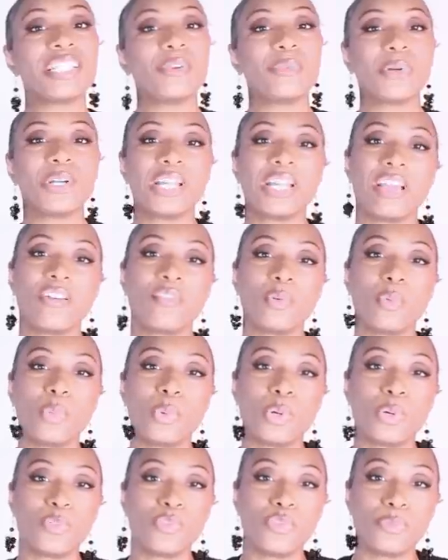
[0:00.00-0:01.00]
and we're going to have a
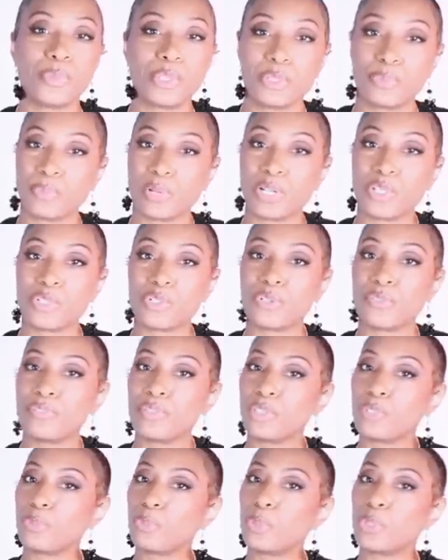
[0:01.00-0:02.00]
word from the sponsor of
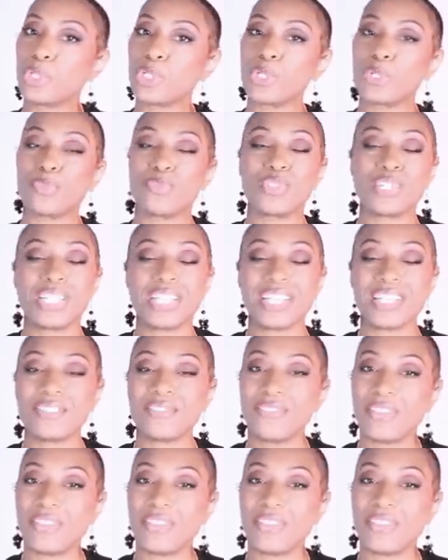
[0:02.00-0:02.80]
this portion of today's